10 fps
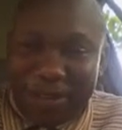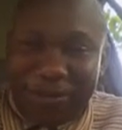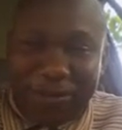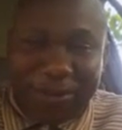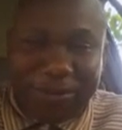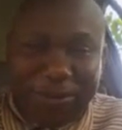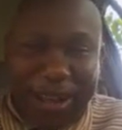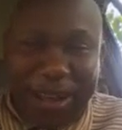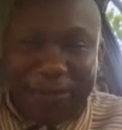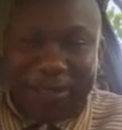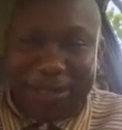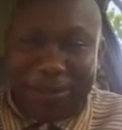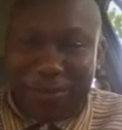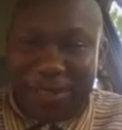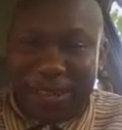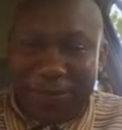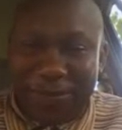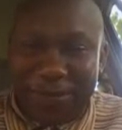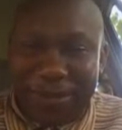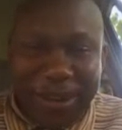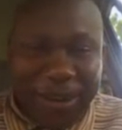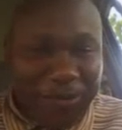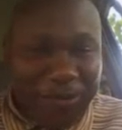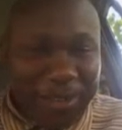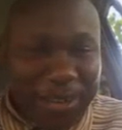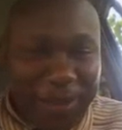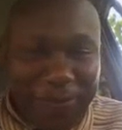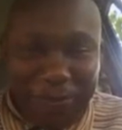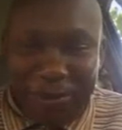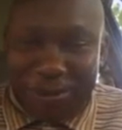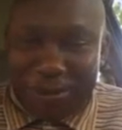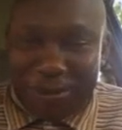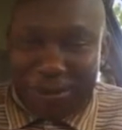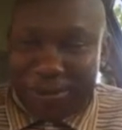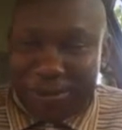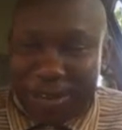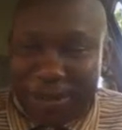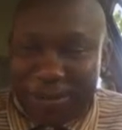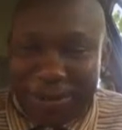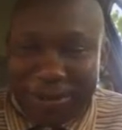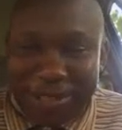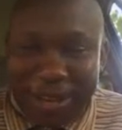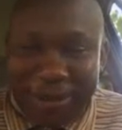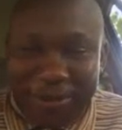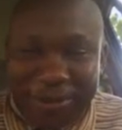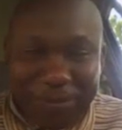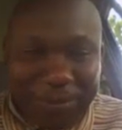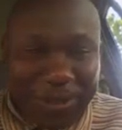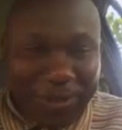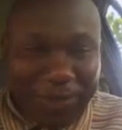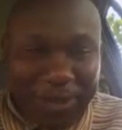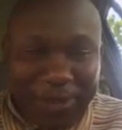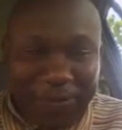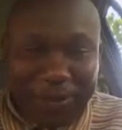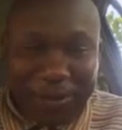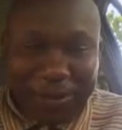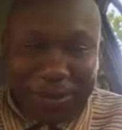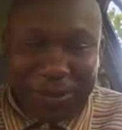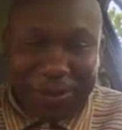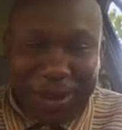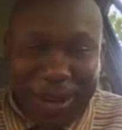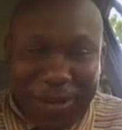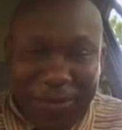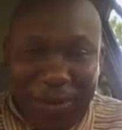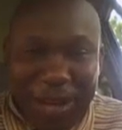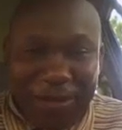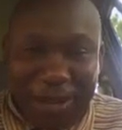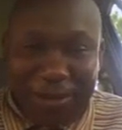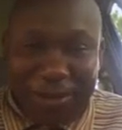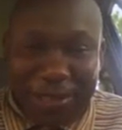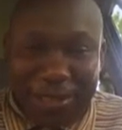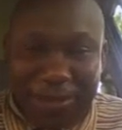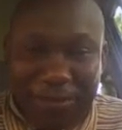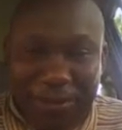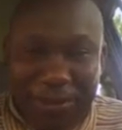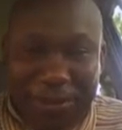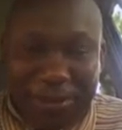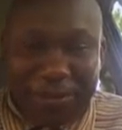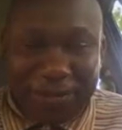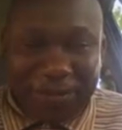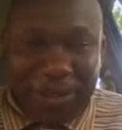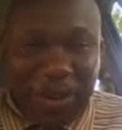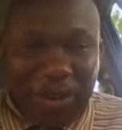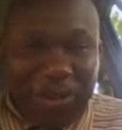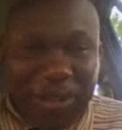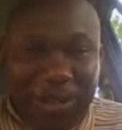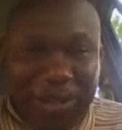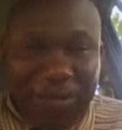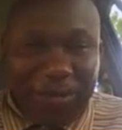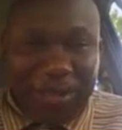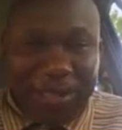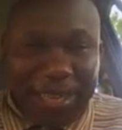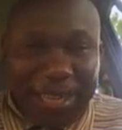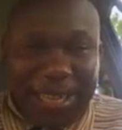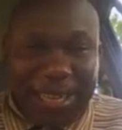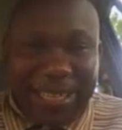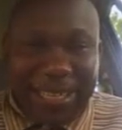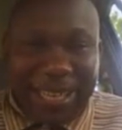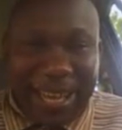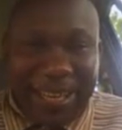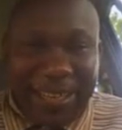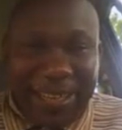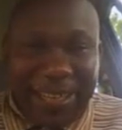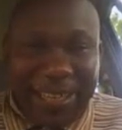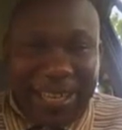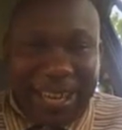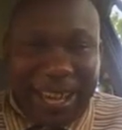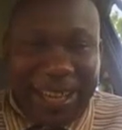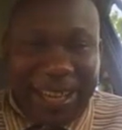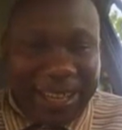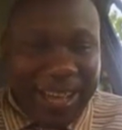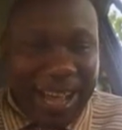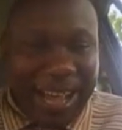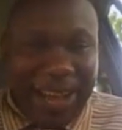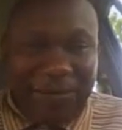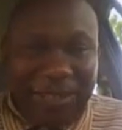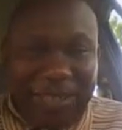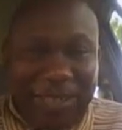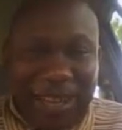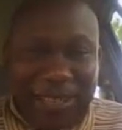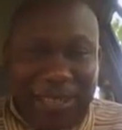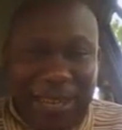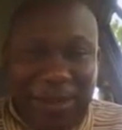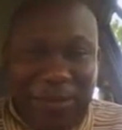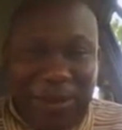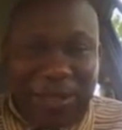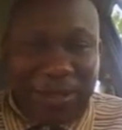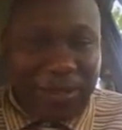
You want to have this wonderful wonderful bonus tutorial because they are going to be of benefit to you while you are using this product. All you just need to do is click there, click here. I have this uh, yellow button